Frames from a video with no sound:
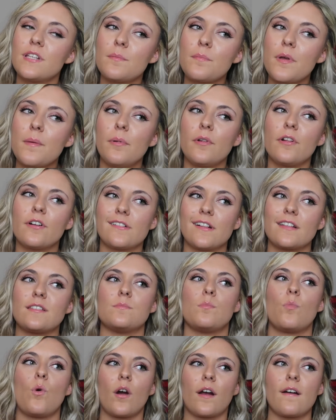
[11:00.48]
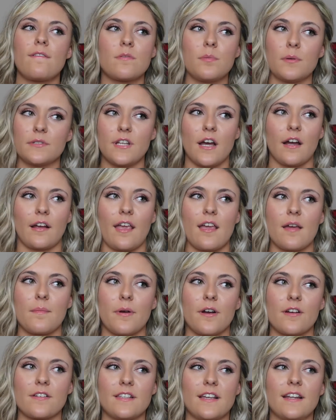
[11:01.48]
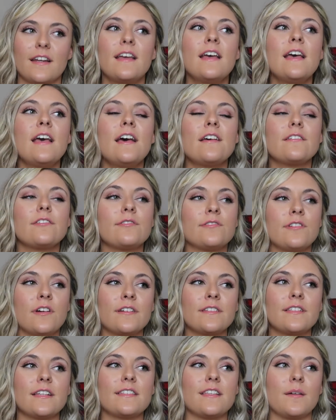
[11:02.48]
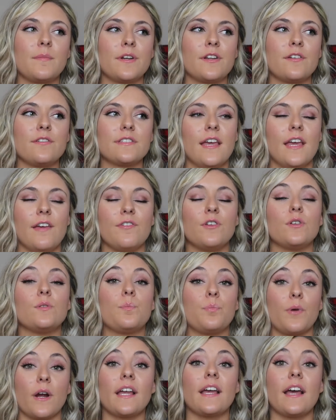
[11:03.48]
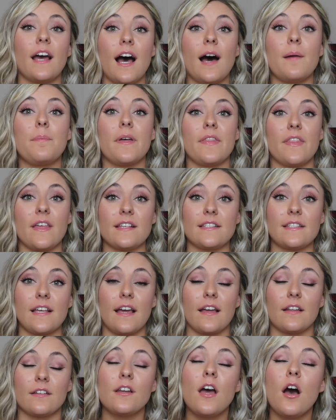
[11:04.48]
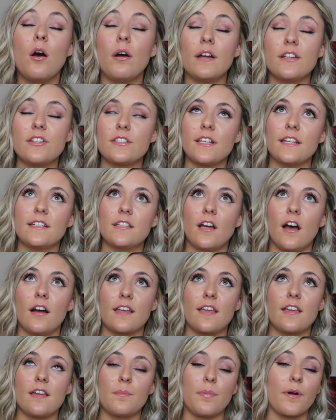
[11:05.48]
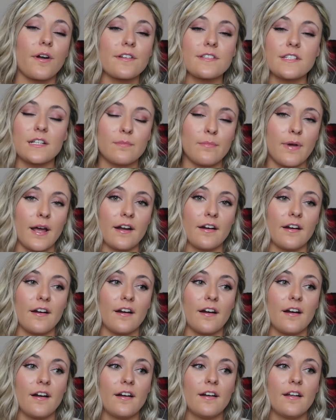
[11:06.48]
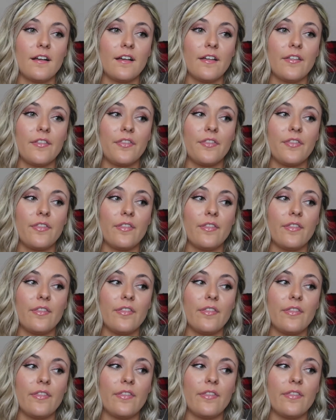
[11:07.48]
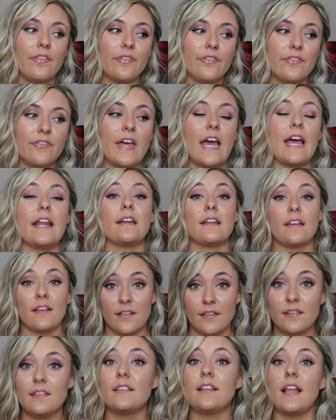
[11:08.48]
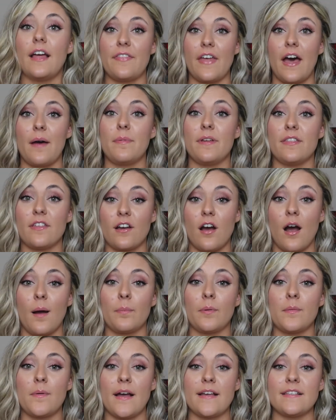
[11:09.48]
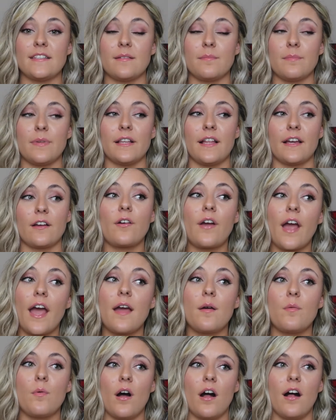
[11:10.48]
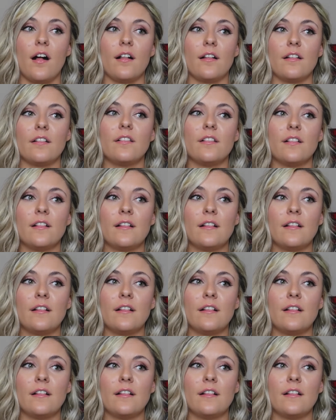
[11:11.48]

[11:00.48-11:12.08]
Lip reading: some people are just more comfortable talking in person. So as long as it's someone who's, if you bring it up and they say, no, I just like talking in person better, then let that be the compromise and be like, okay, well,